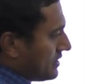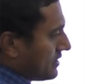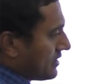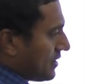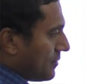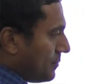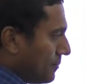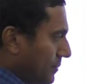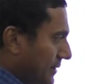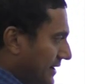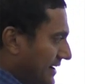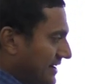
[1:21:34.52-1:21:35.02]

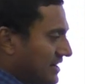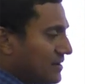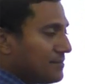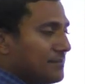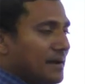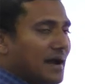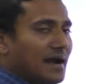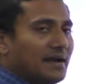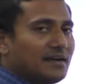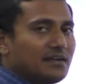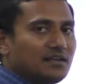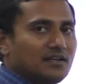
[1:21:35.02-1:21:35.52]
Completely
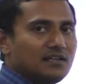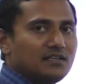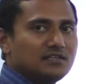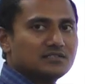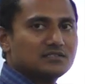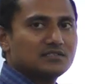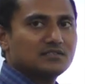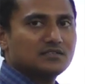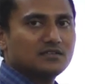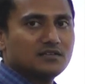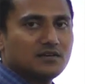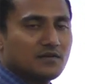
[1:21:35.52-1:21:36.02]
mantle
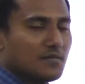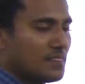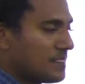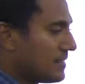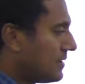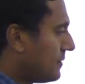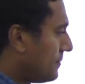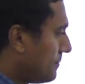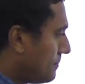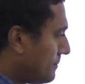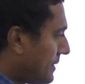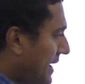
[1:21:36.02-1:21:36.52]
is...
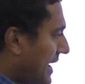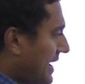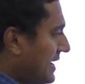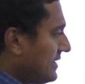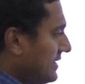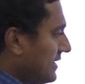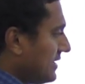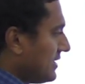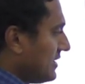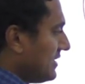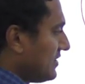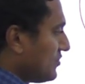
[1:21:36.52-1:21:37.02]

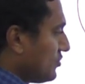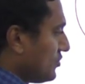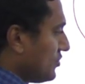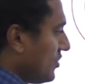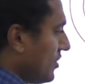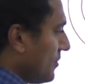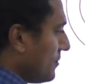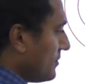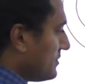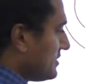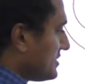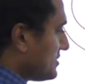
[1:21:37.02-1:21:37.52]
mantle, do you
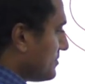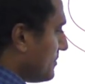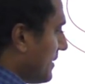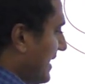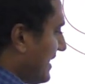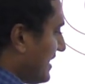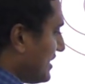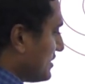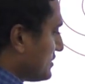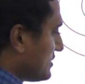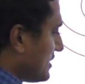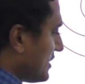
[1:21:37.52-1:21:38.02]
know? This
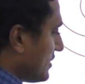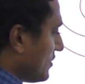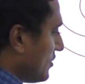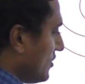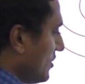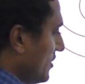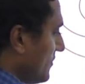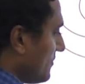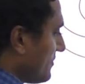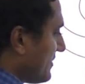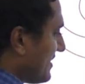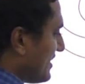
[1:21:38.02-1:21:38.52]
mantle is there,
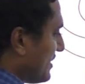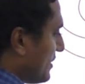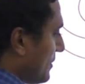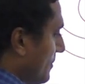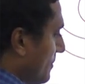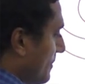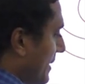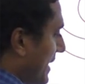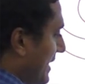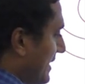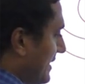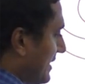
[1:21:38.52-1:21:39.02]
no?
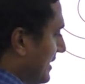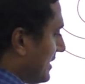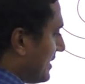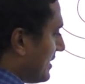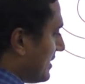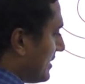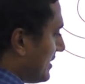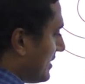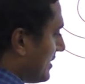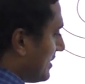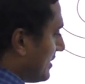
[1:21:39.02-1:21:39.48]
Mantle.